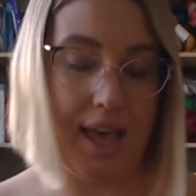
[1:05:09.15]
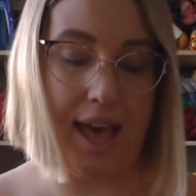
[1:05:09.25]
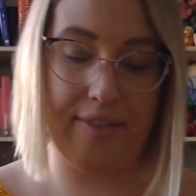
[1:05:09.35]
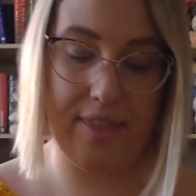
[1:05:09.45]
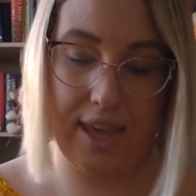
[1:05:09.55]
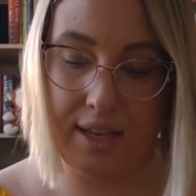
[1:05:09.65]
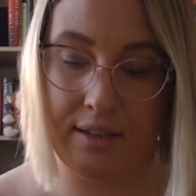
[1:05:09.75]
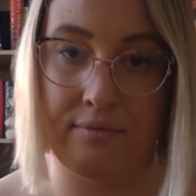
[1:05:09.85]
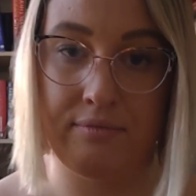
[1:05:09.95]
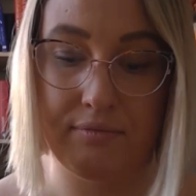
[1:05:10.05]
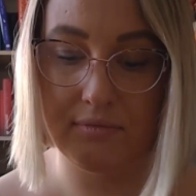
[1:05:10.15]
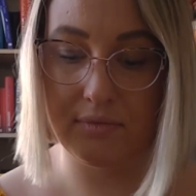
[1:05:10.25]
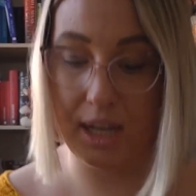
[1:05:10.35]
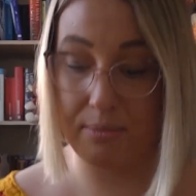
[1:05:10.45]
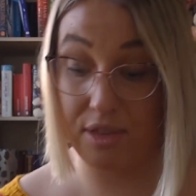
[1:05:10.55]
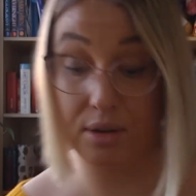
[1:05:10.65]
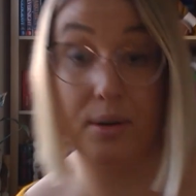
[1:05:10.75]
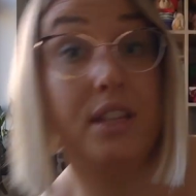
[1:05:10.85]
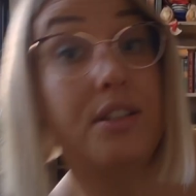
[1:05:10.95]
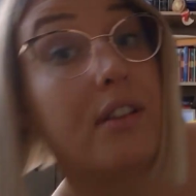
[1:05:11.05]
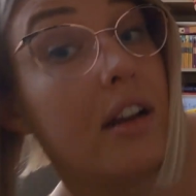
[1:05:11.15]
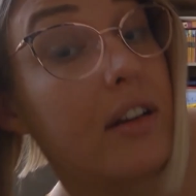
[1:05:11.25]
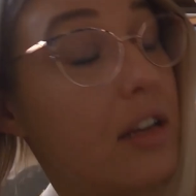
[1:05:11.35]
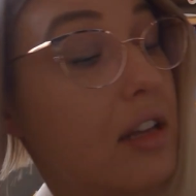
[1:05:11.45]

And then I'm throwing these around.